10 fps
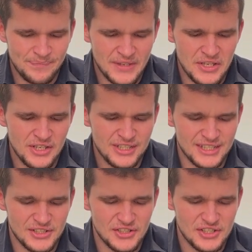Yeah,
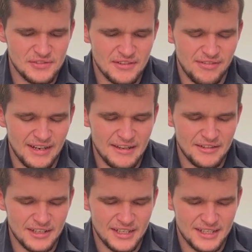so just for the
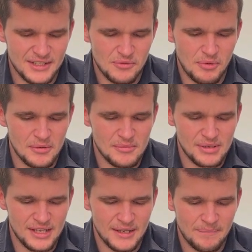flavor, it'll probably
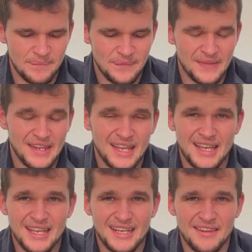be,
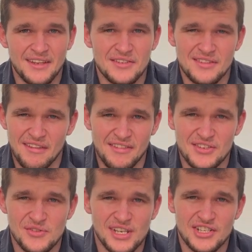I think
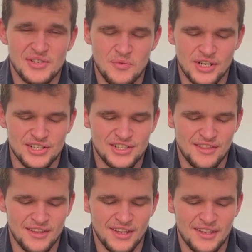this is actually worse
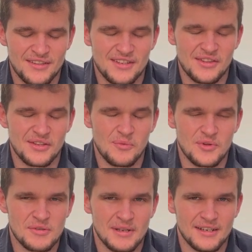than the
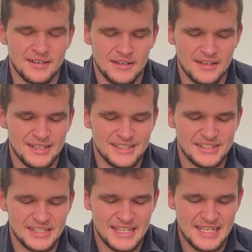watermelon ice.